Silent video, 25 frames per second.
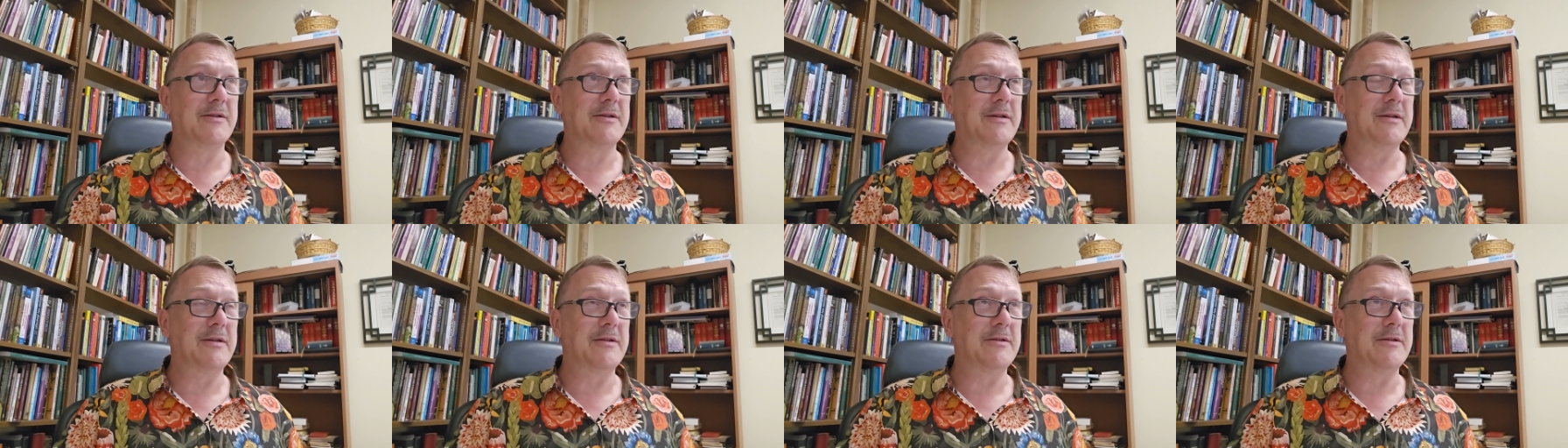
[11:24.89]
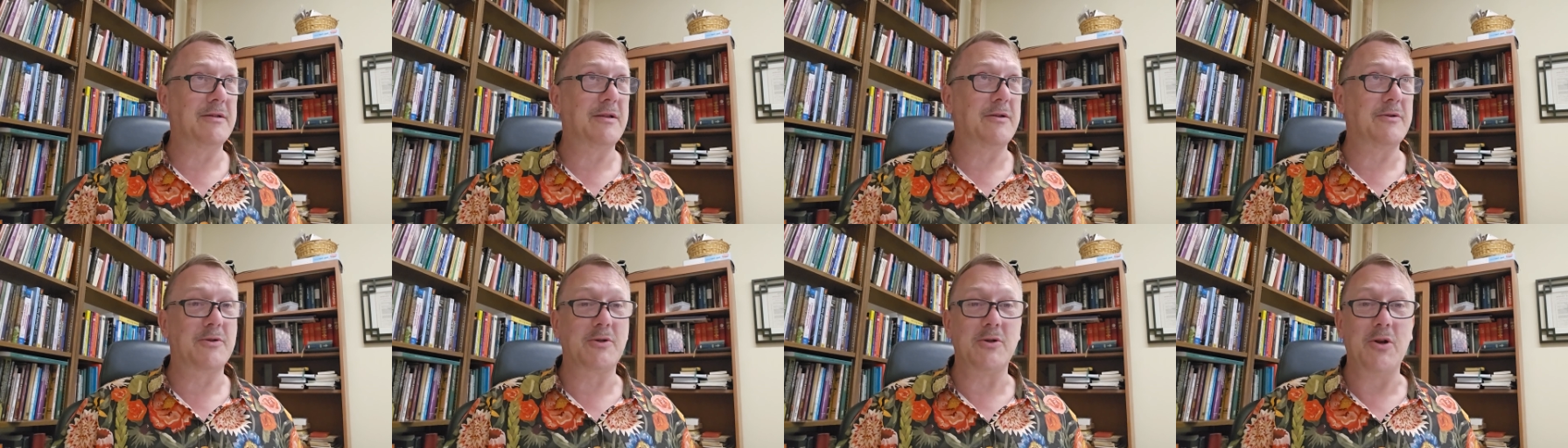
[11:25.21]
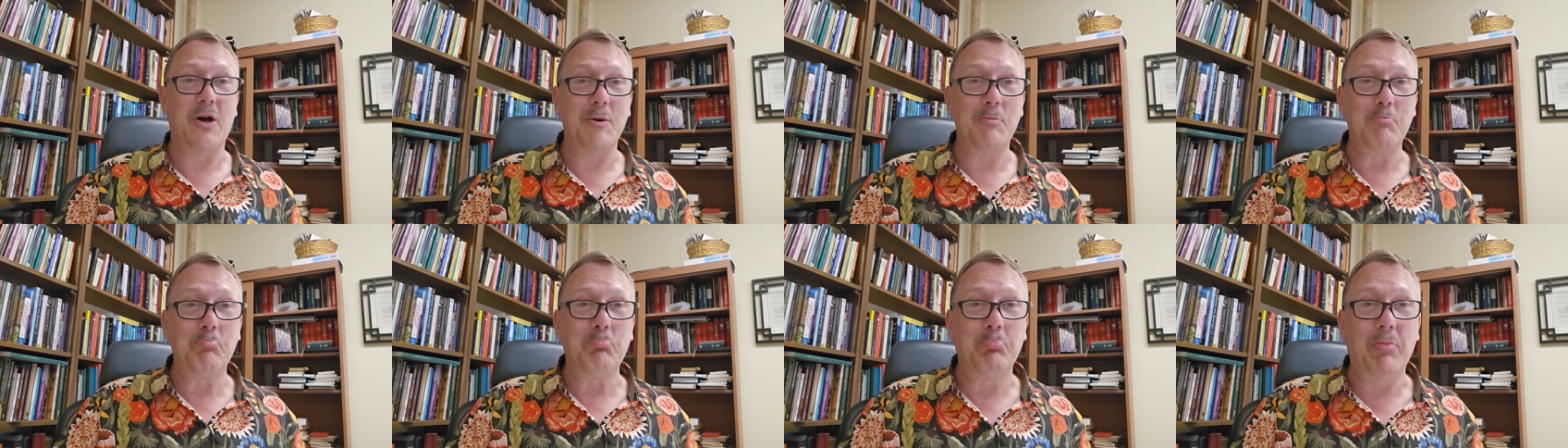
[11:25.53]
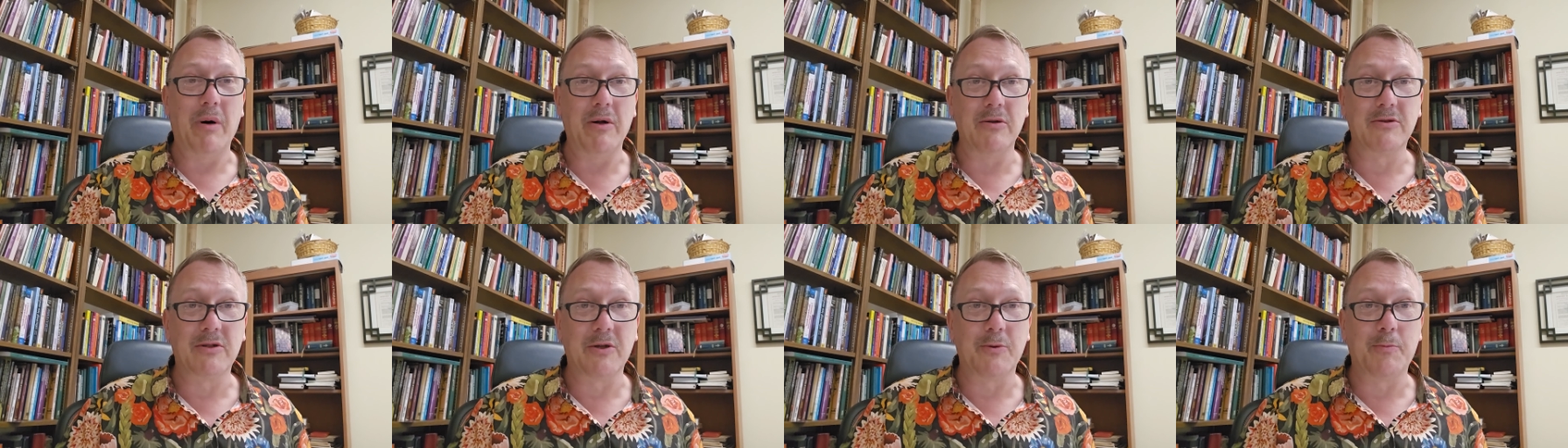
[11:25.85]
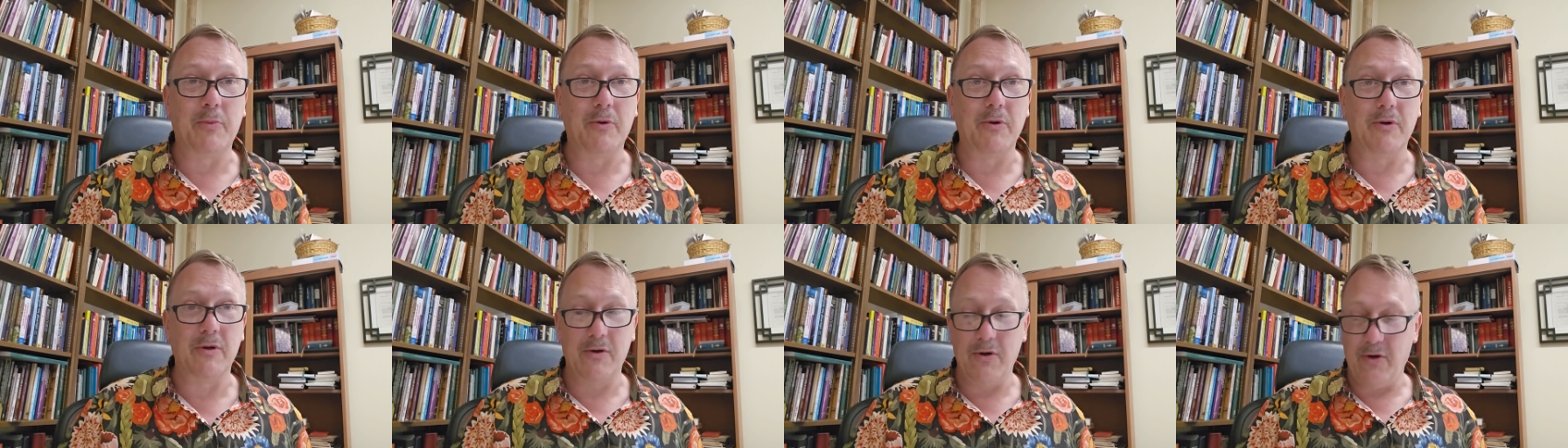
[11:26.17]
is, there's not
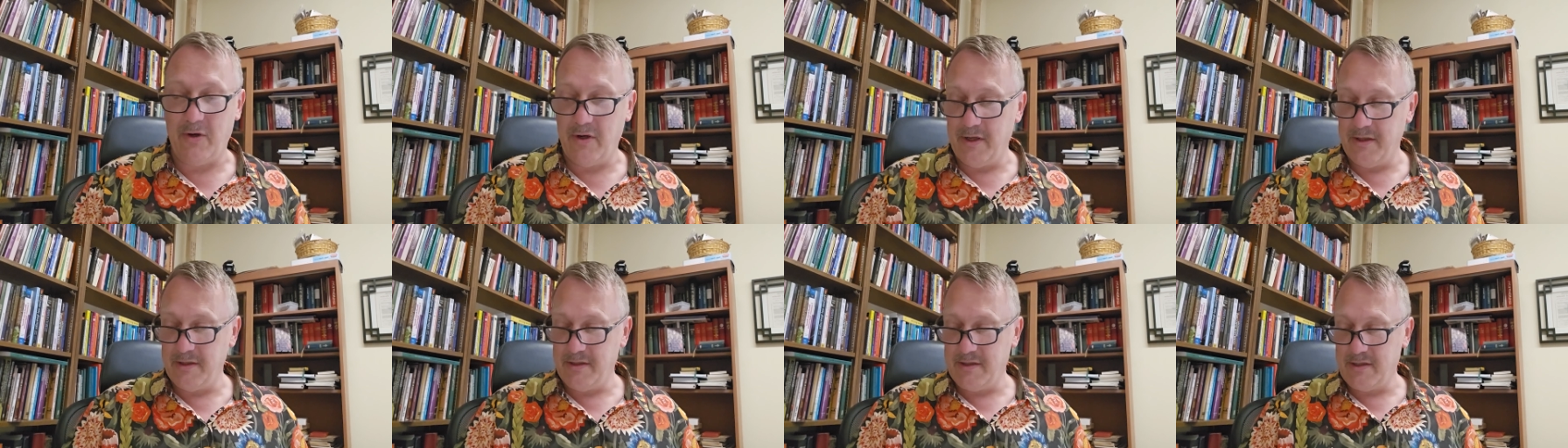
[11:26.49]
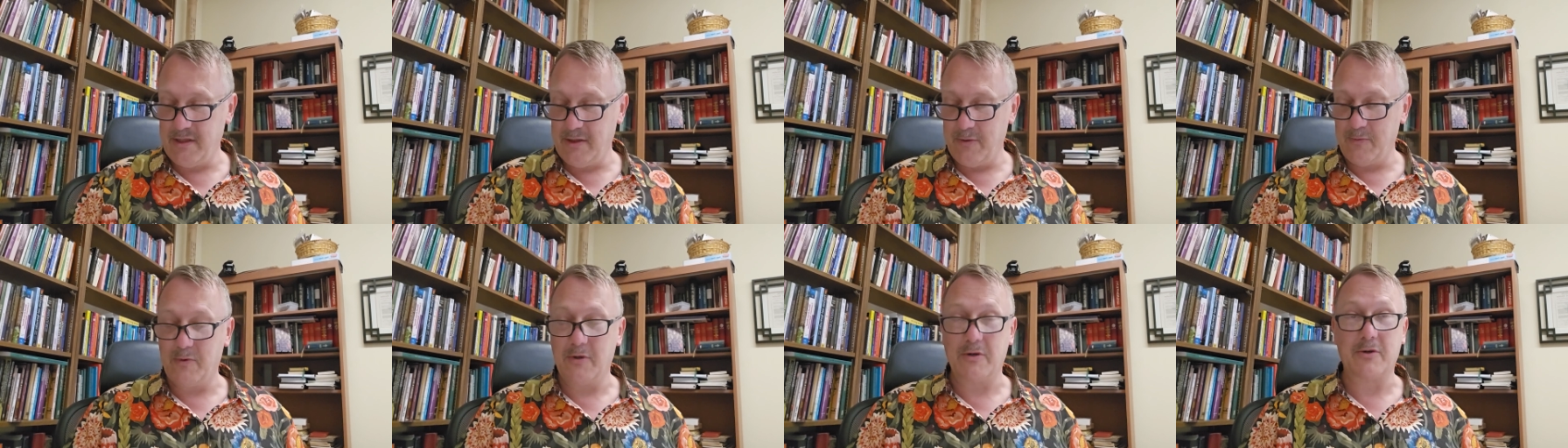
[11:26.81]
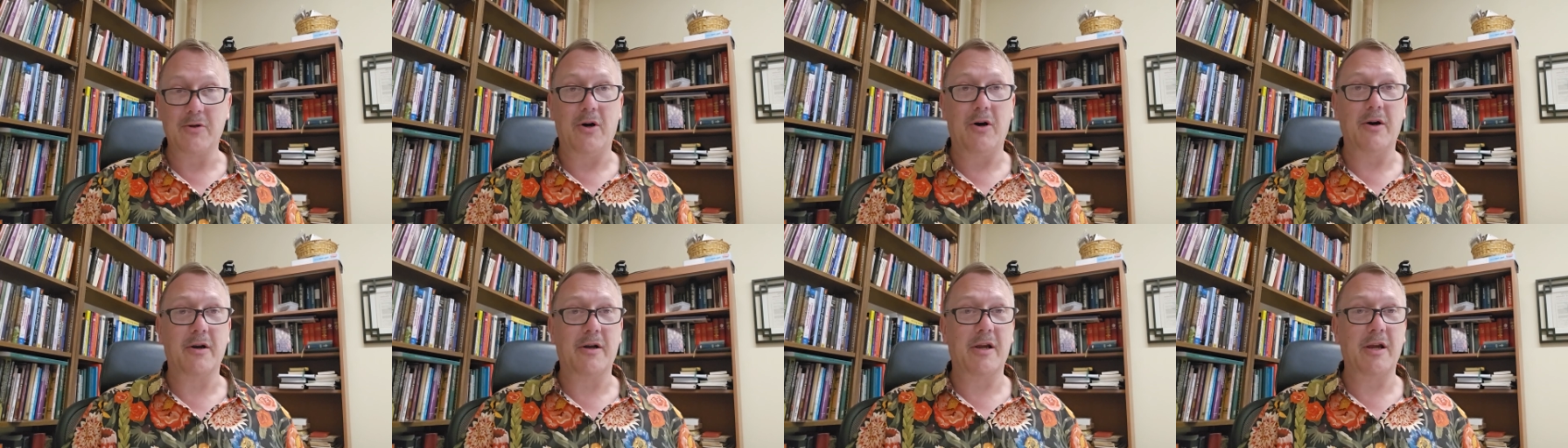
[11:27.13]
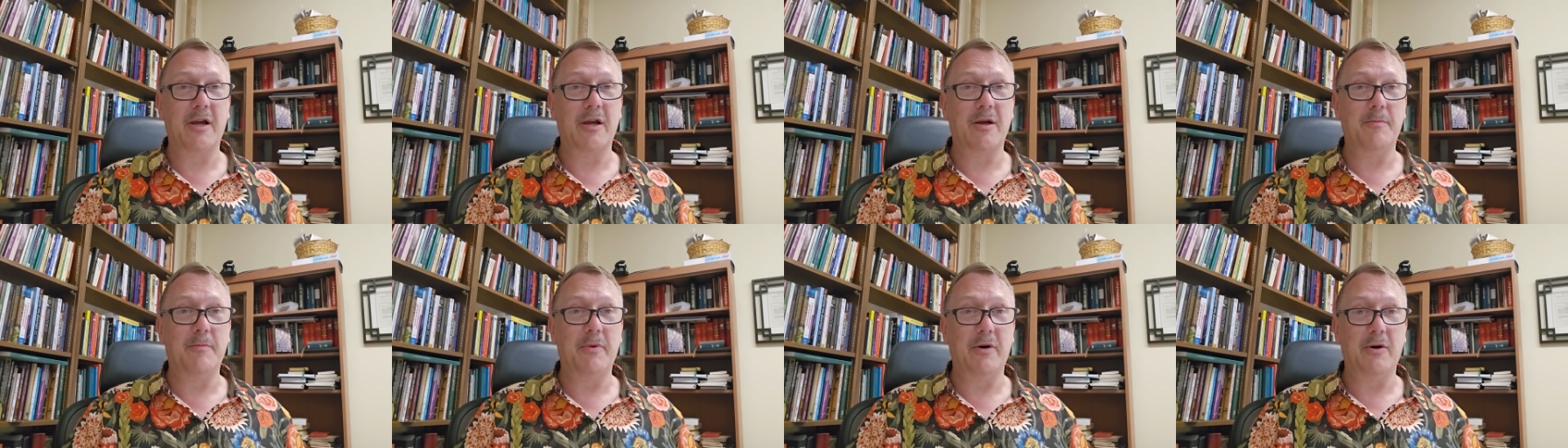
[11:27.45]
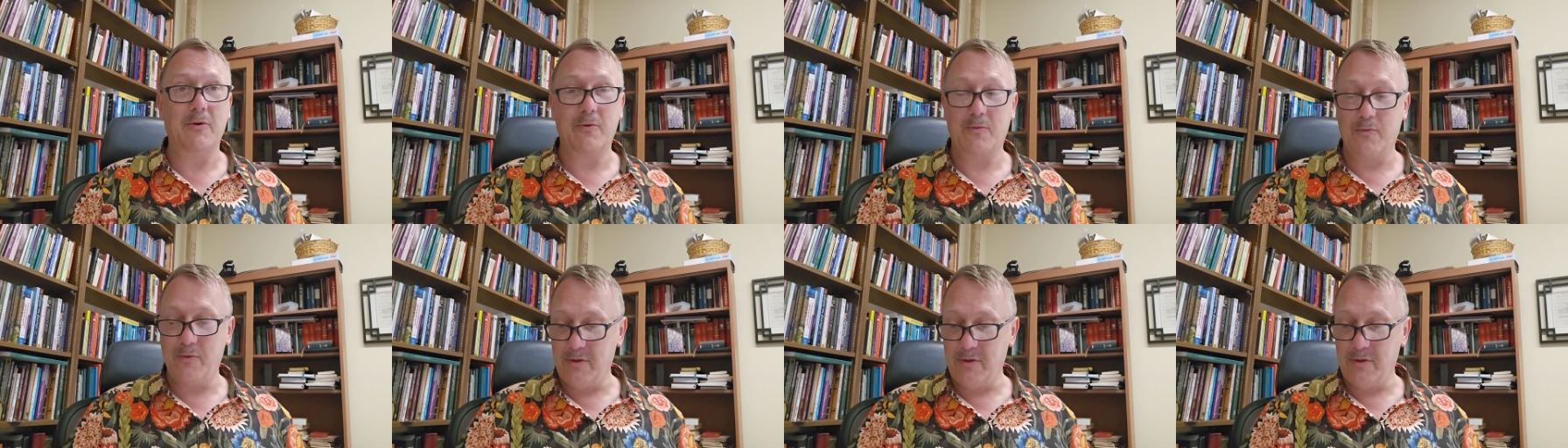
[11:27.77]
multiple gods that we're talking about.